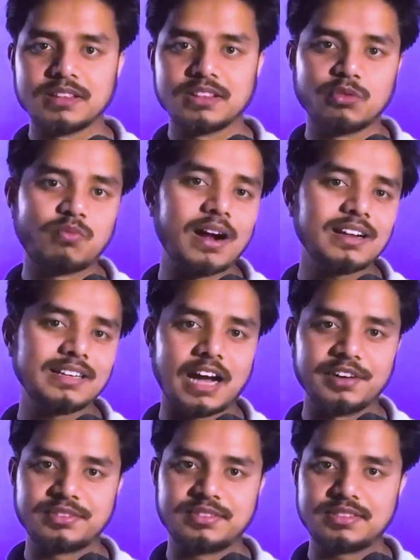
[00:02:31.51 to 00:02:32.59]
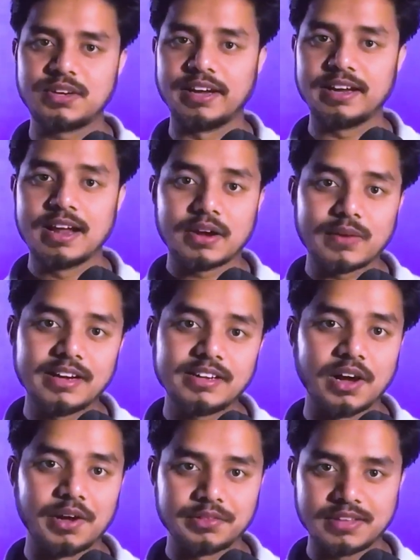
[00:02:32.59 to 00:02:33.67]
The funnel does three
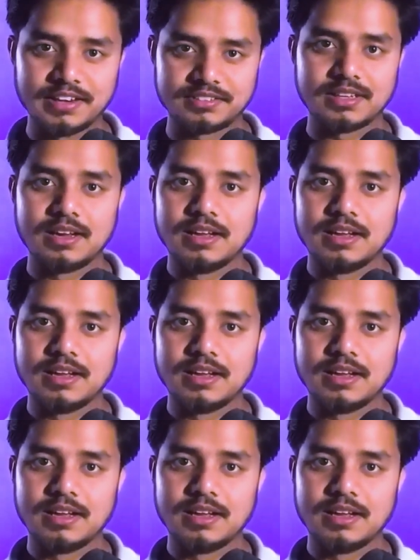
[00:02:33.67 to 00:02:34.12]
critical things.